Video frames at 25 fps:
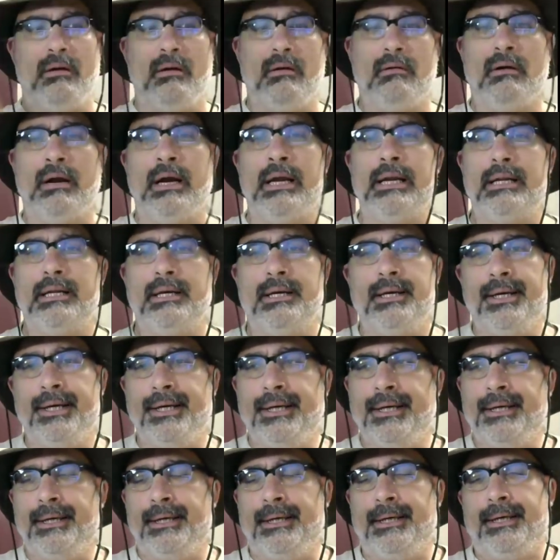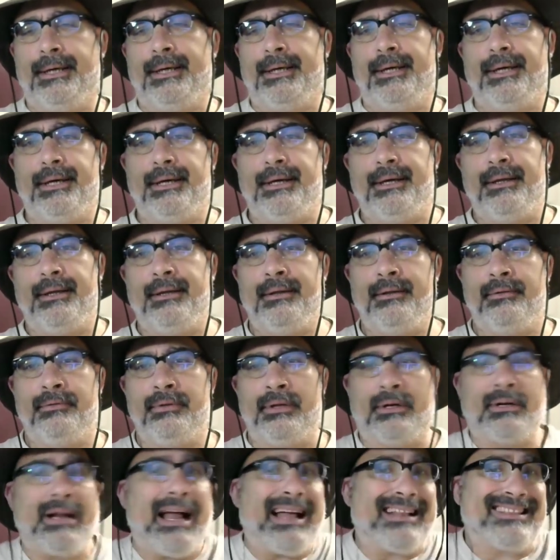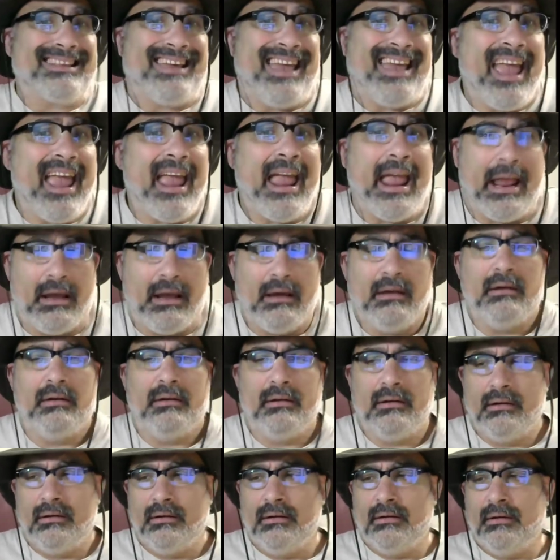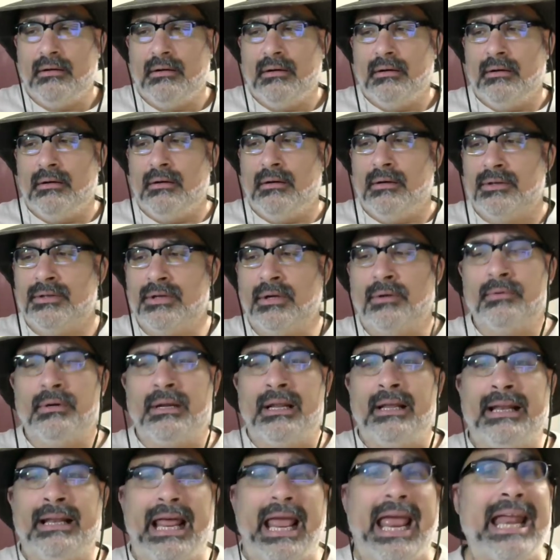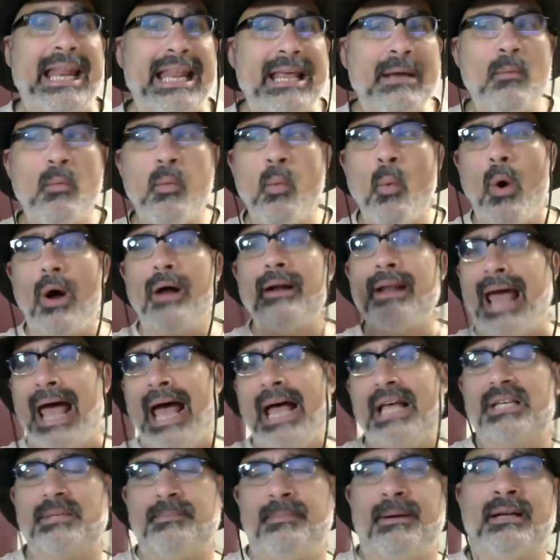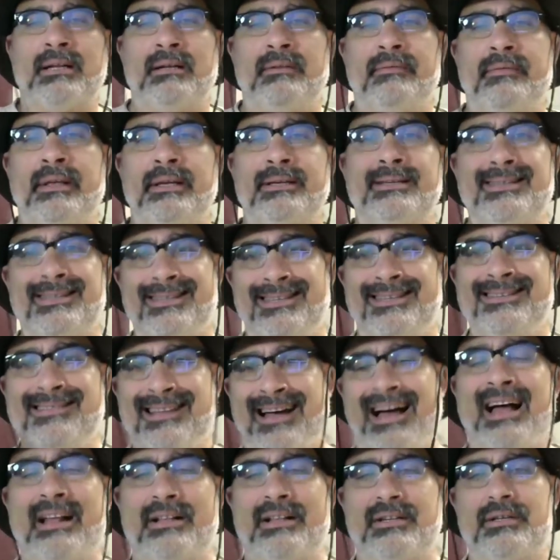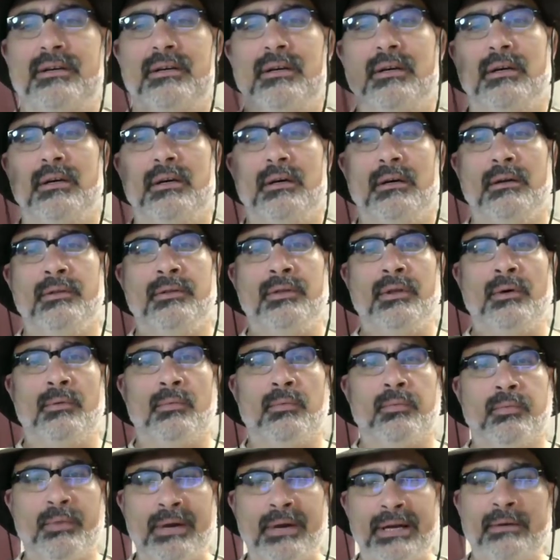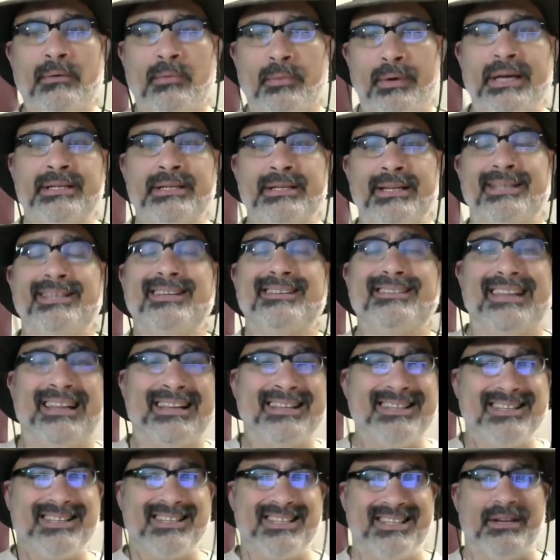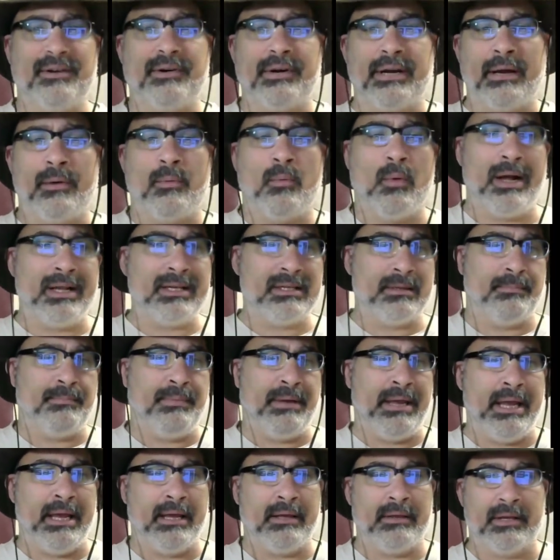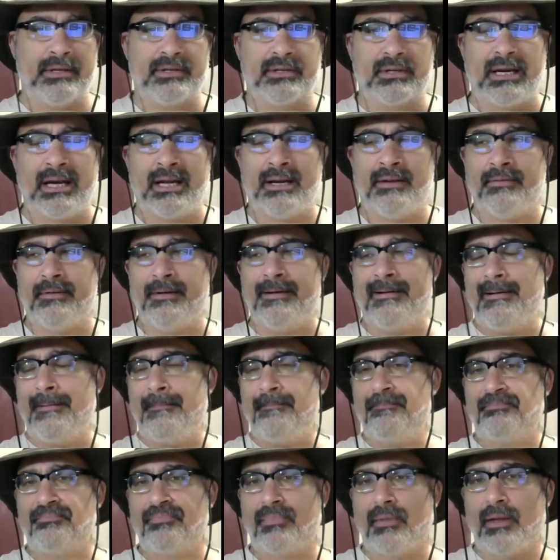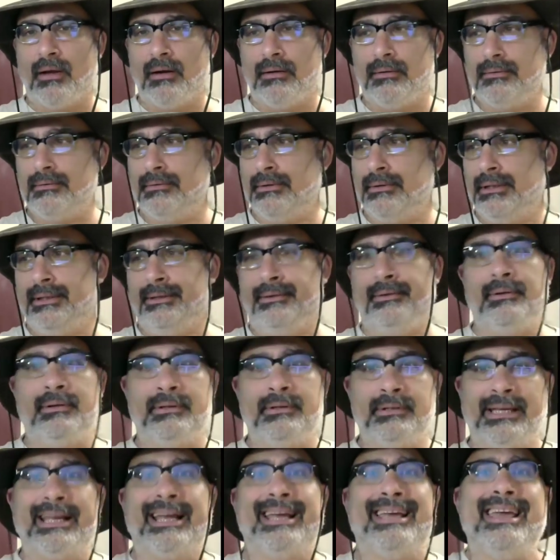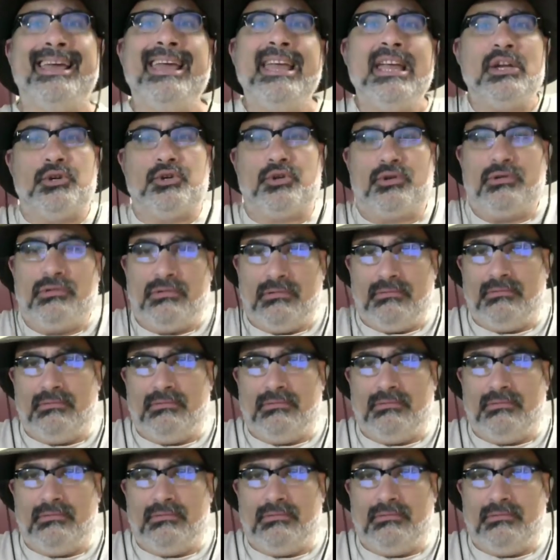right? They're not the cake. So in any one aspect of this is not the real reason. It's just that Syria winds up being this kind of, I don't know, it's like a quiche.